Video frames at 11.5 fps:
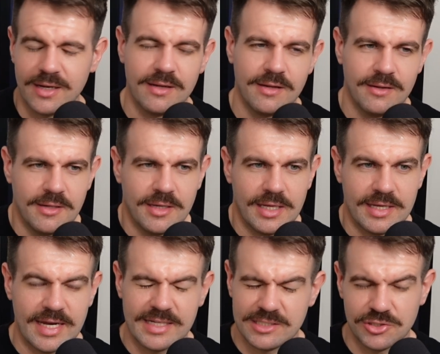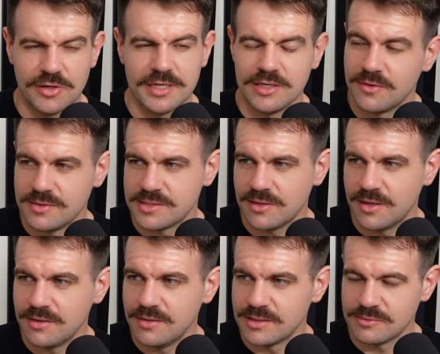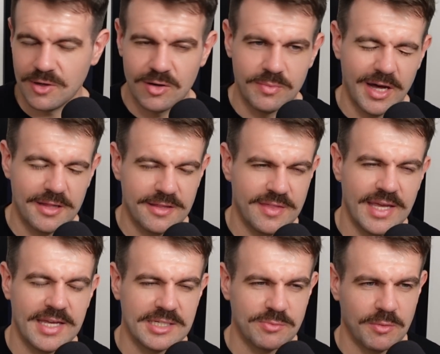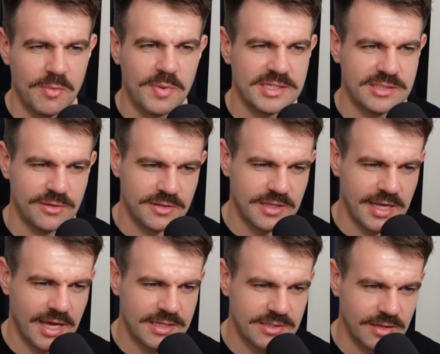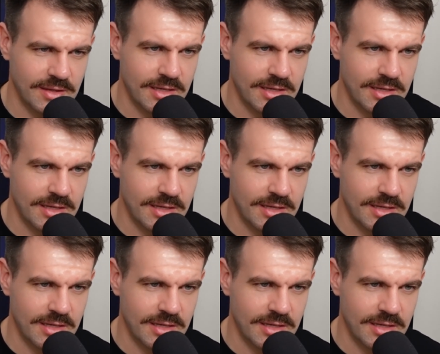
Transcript: Yeah he can, not shown he can go inside as well, but I think he's probably best suited to the outside.